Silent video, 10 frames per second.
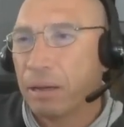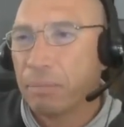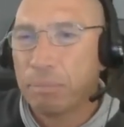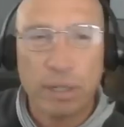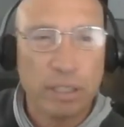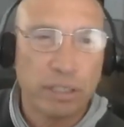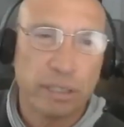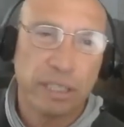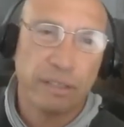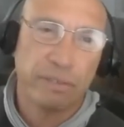birth
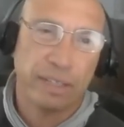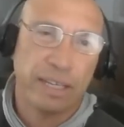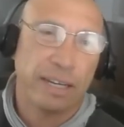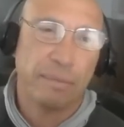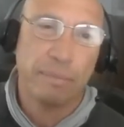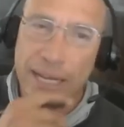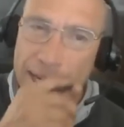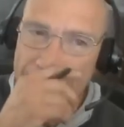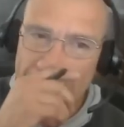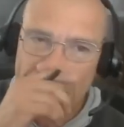certificate and my
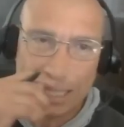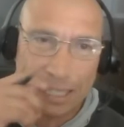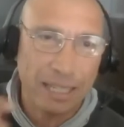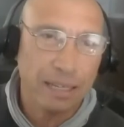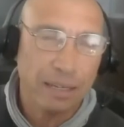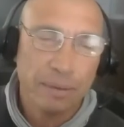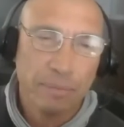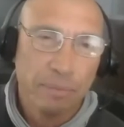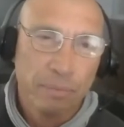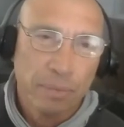ID,
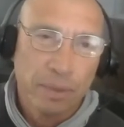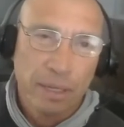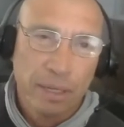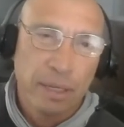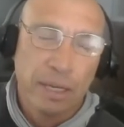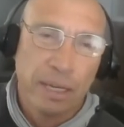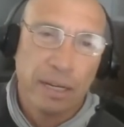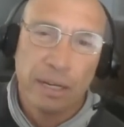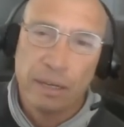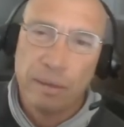
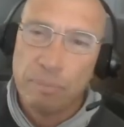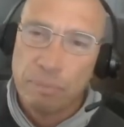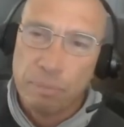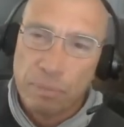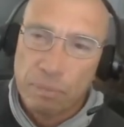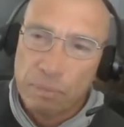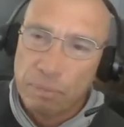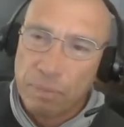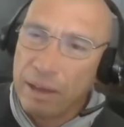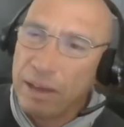and
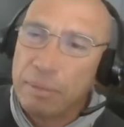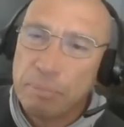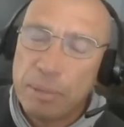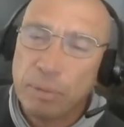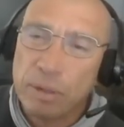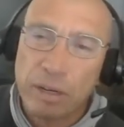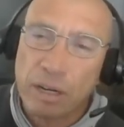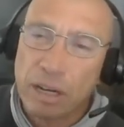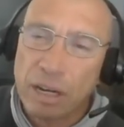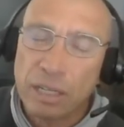I had people in
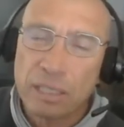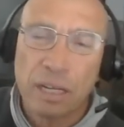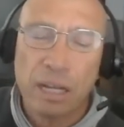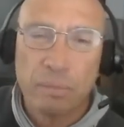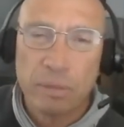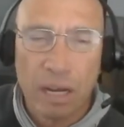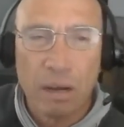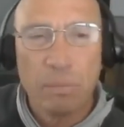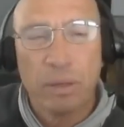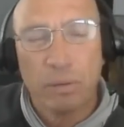Narcotics Anonymous
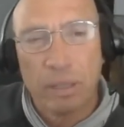help me with